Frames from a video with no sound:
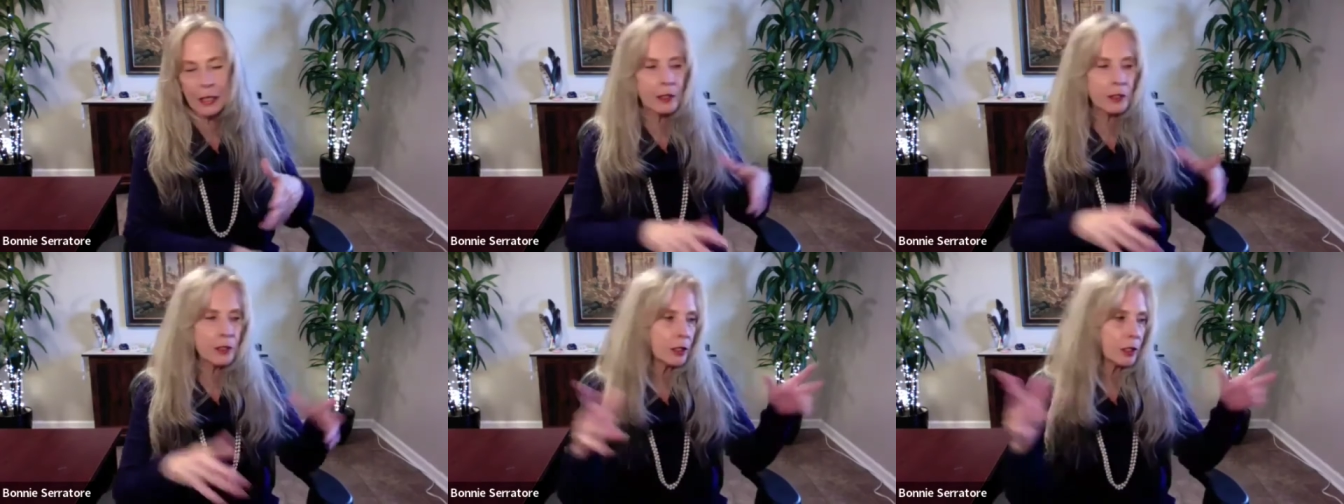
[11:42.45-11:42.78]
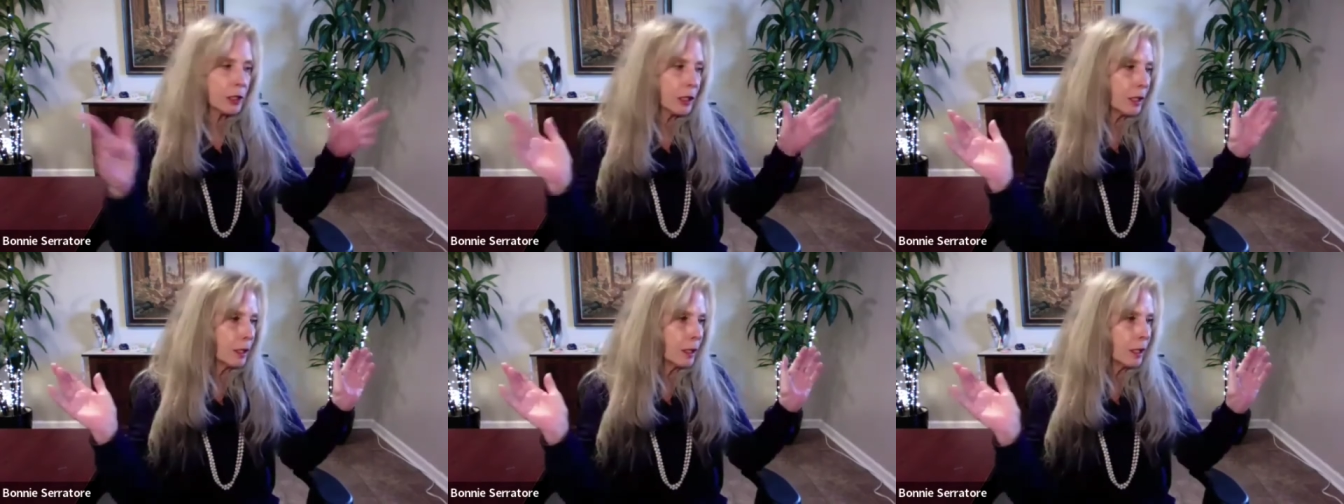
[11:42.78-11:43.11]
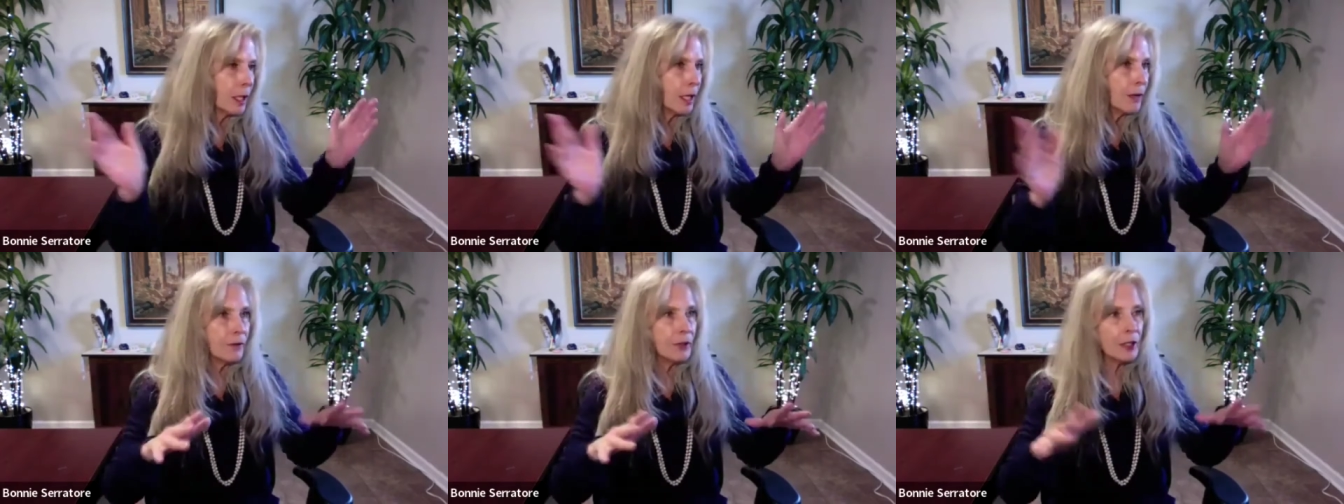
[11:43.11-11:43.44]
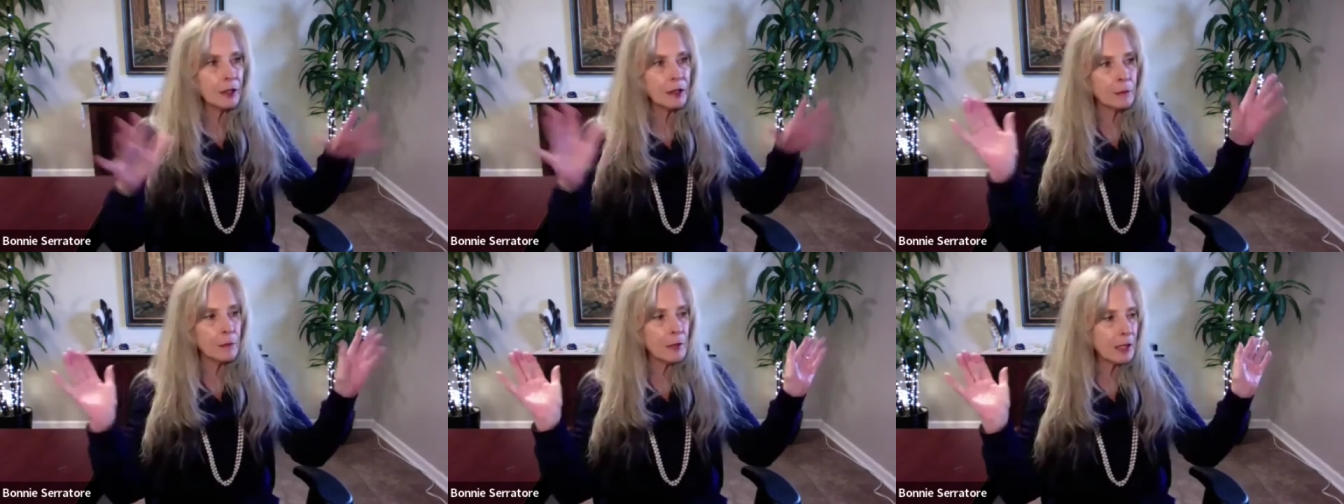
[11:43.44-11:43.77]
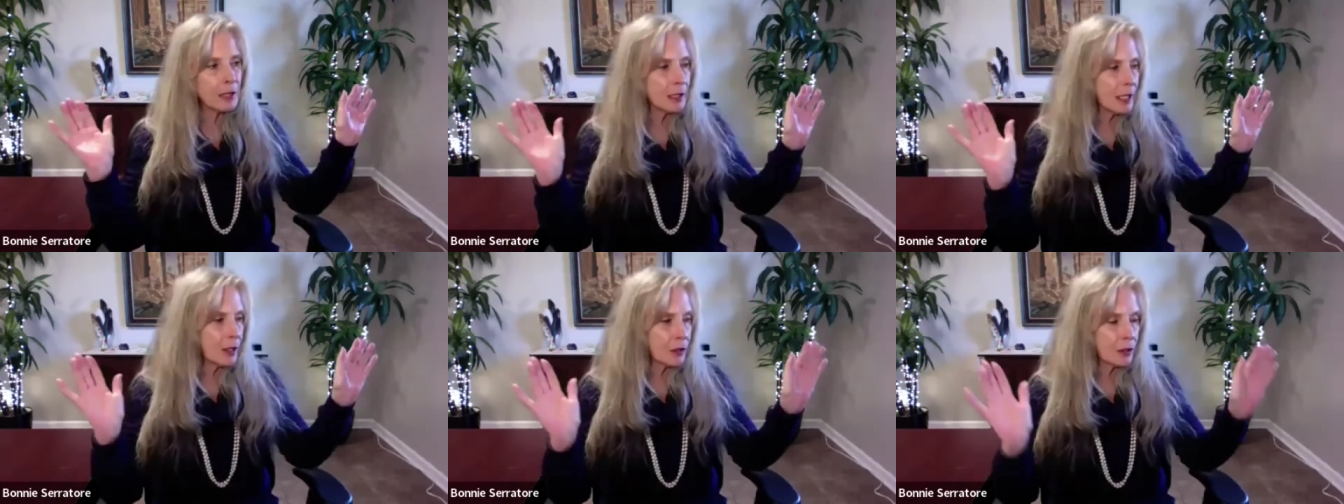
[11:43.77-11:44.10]
punishing,
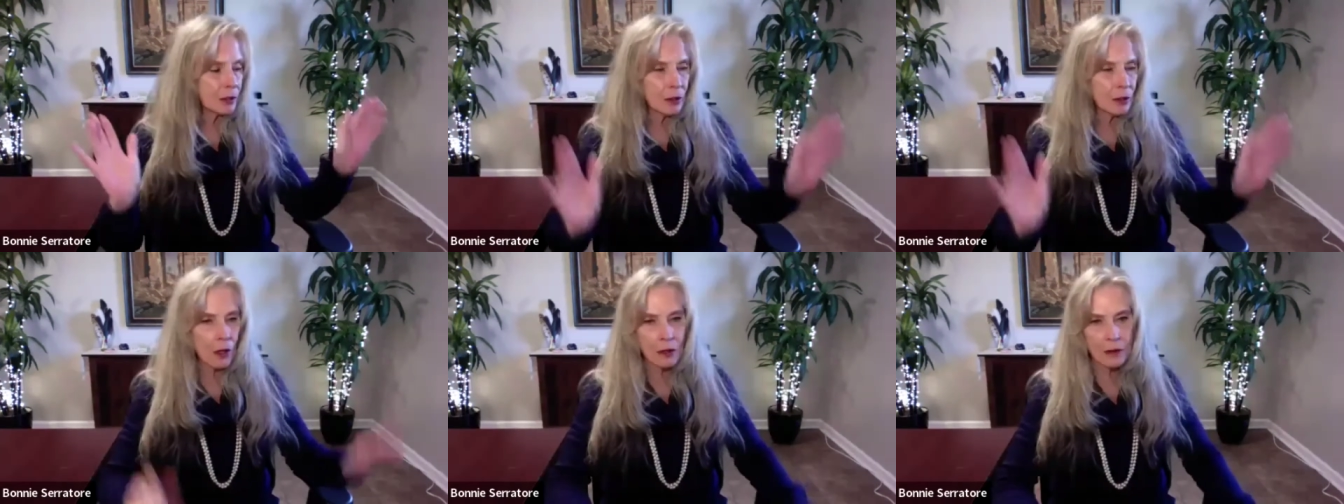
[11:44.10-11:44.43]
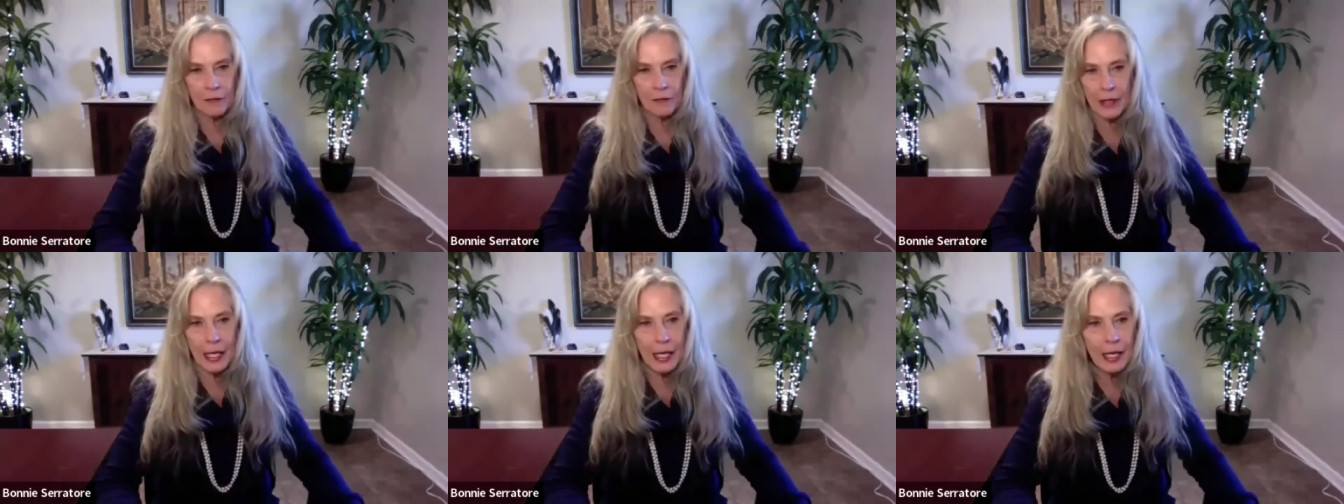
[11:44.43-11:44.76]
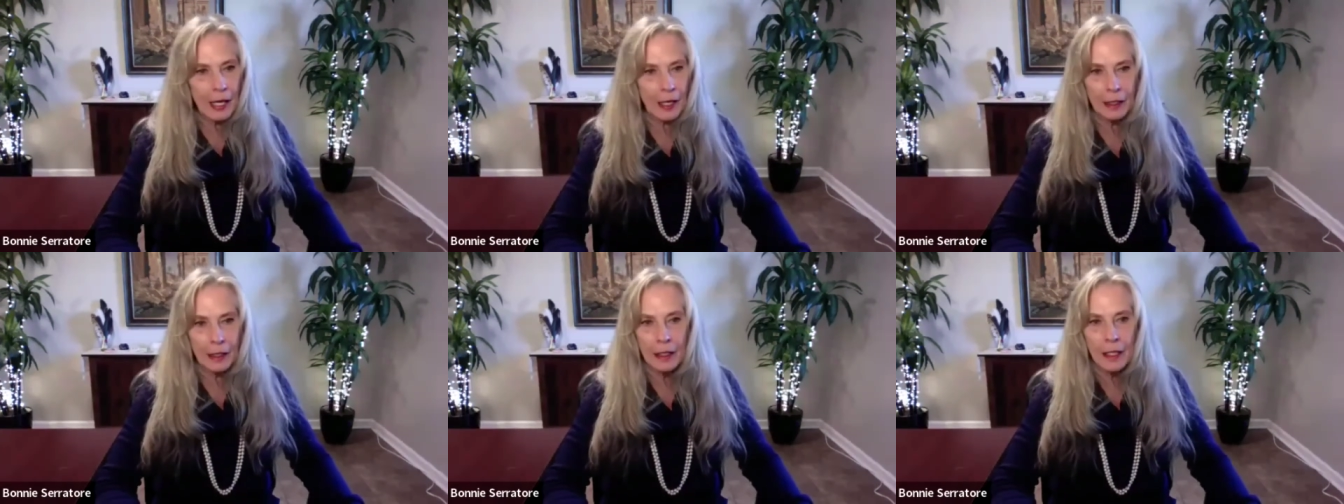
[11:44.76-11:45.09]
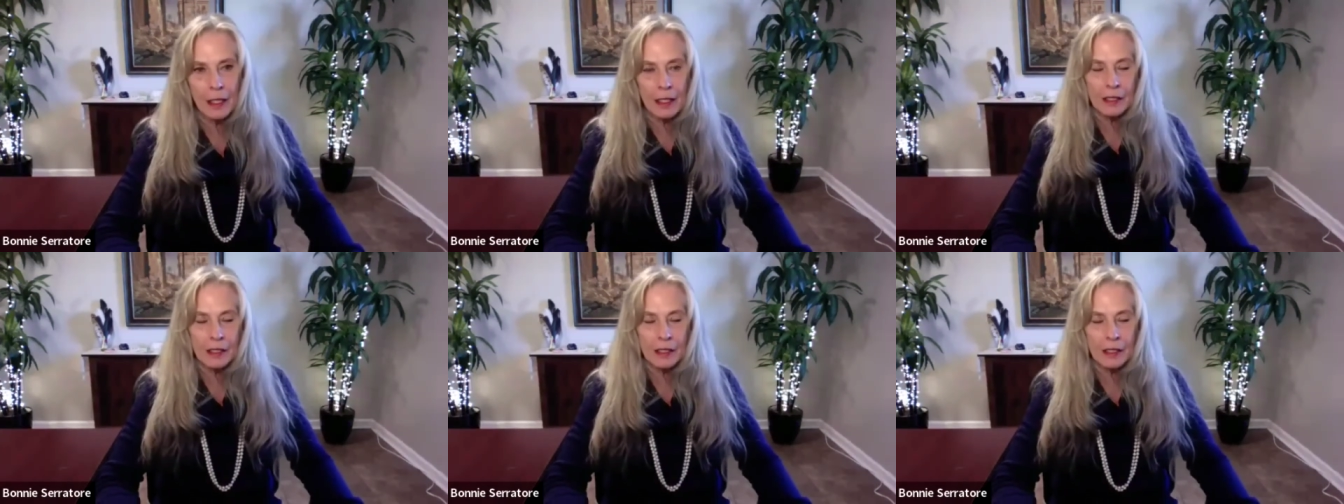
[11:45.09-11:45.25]
victimization, all of that.